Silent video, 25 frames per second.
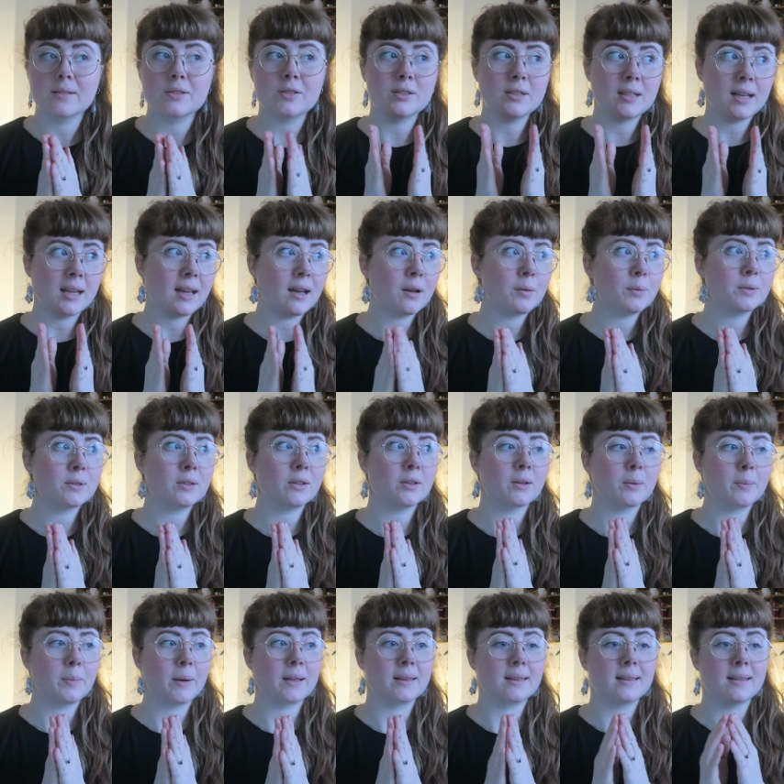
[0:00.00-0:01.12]
Today I will talk
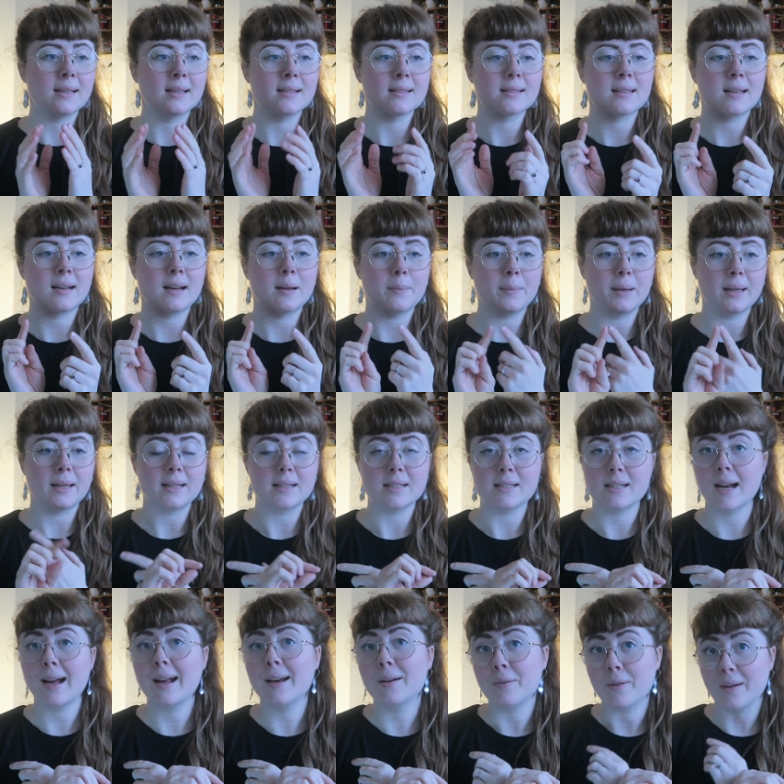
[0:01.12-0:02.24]
about things that I made in
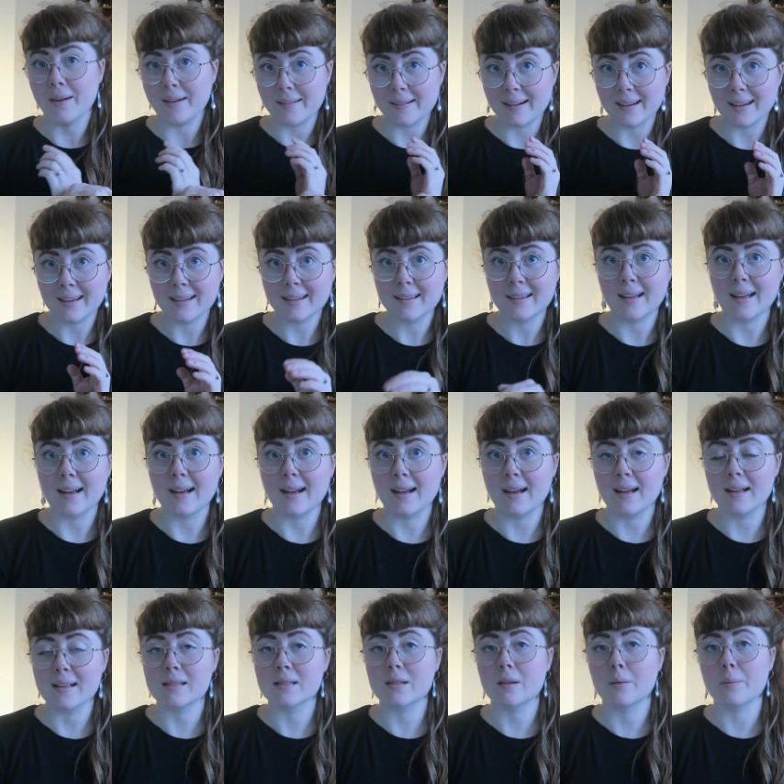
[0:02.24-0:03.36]
January
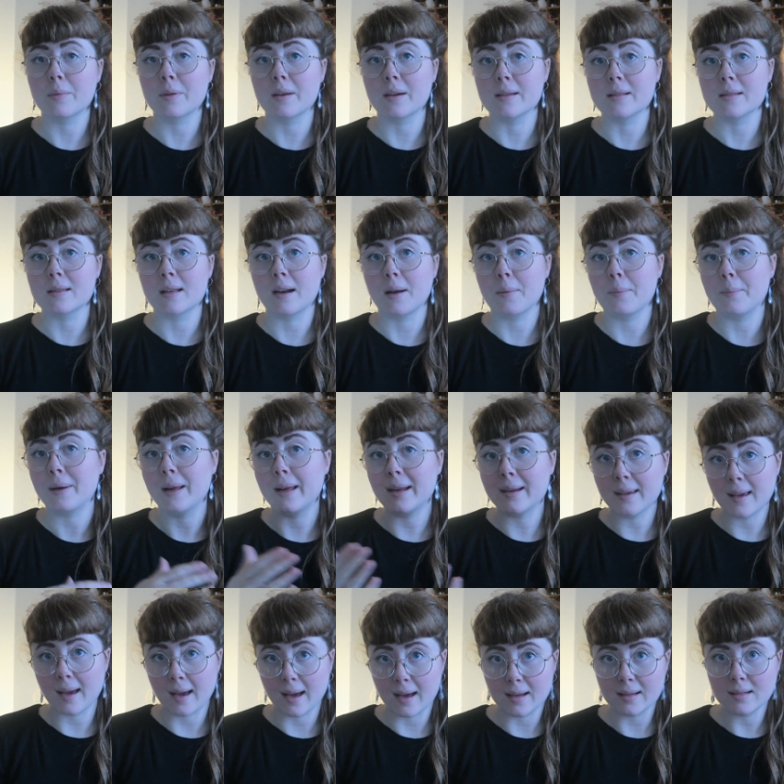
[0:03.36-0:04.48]
and some things that I'm
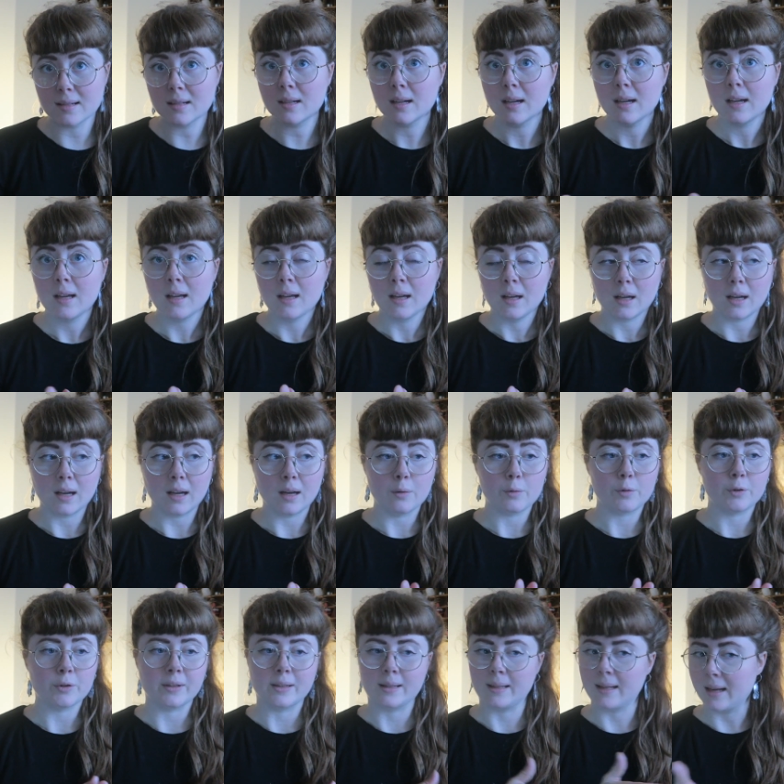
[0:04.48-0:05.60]
planning ahead
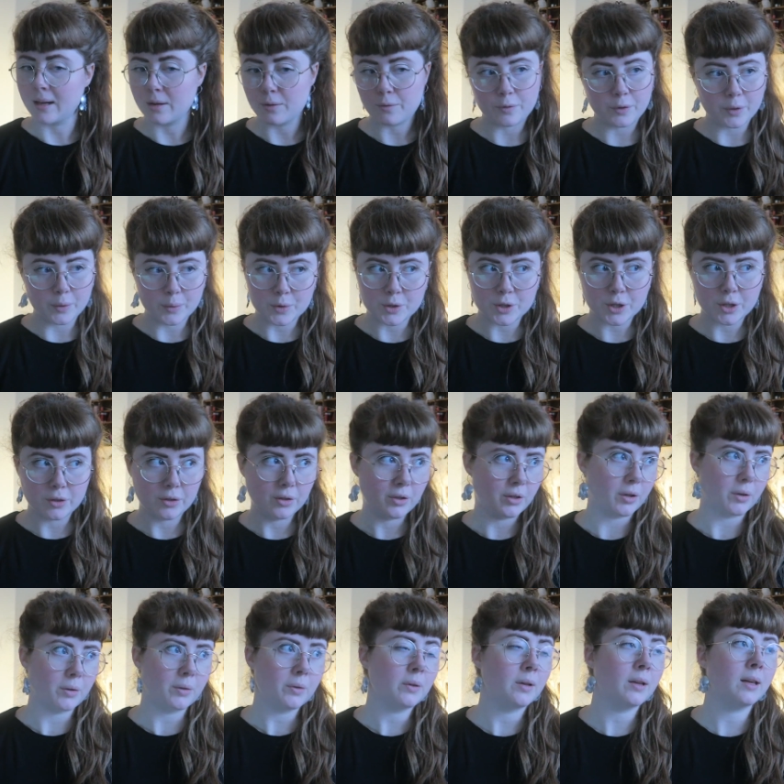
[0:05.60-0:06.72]
for the near future, you
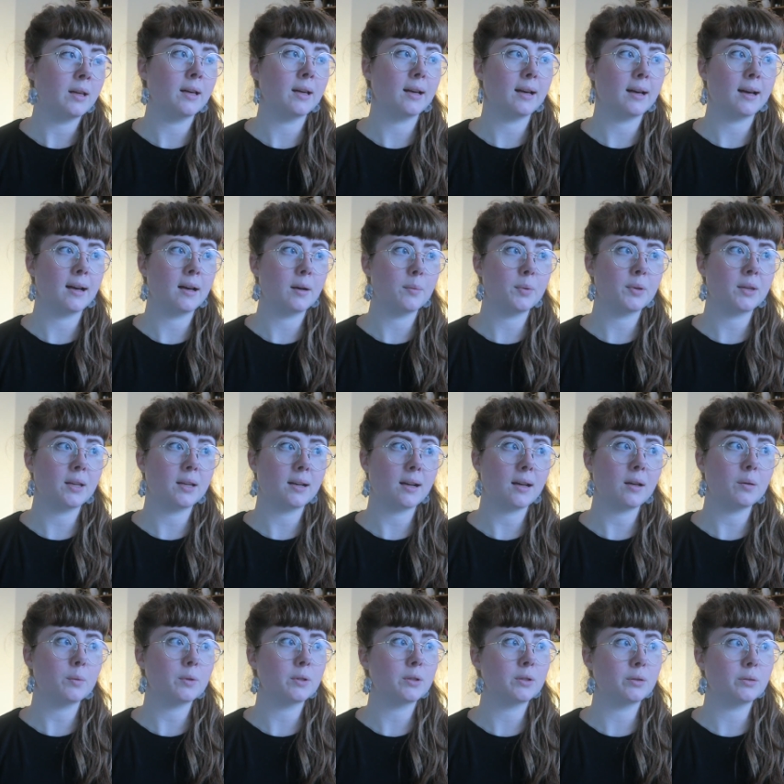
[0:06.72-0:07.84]
know. But then I
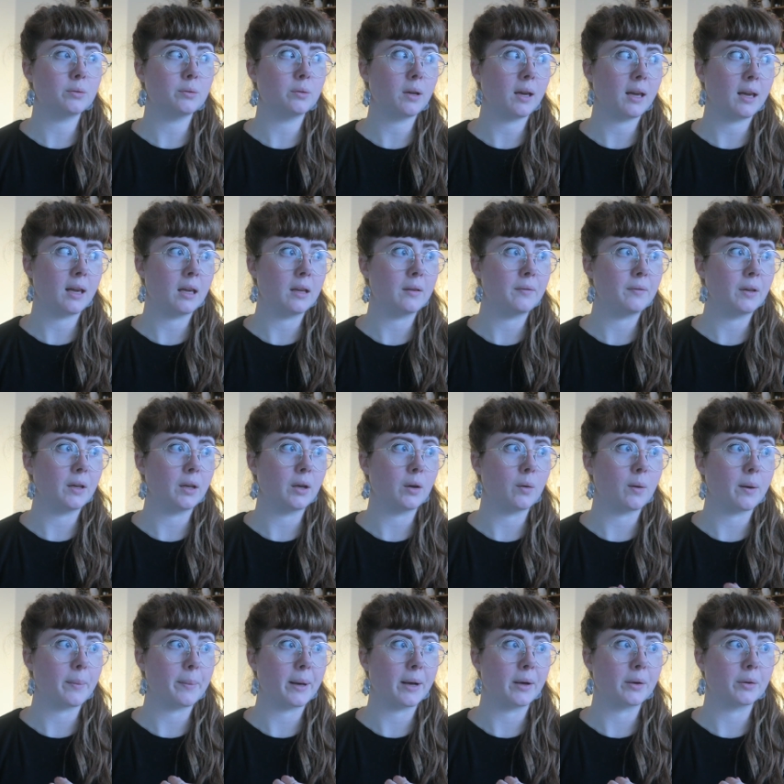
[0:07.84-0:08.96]
will do a video
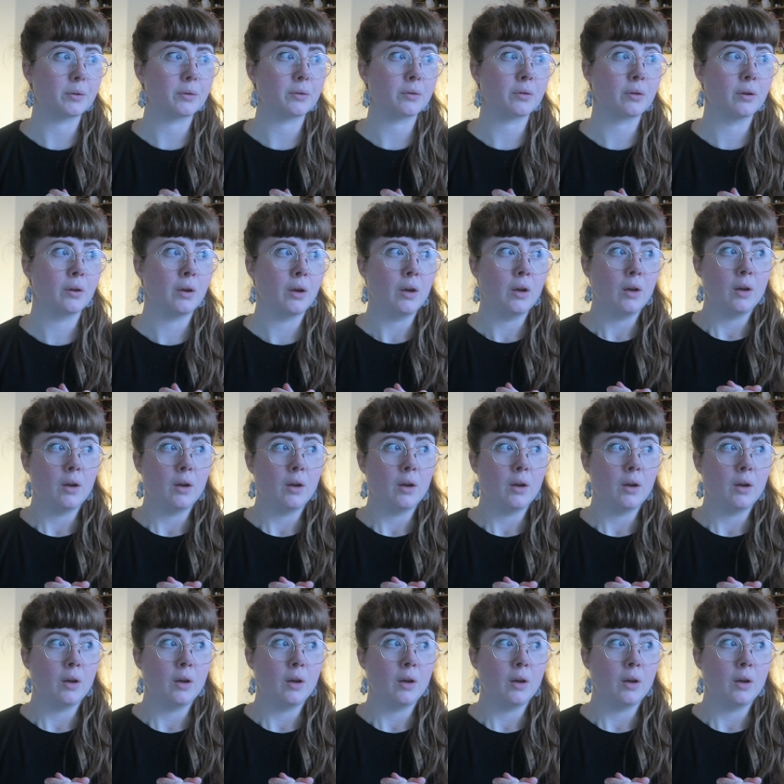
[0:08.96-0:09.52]
about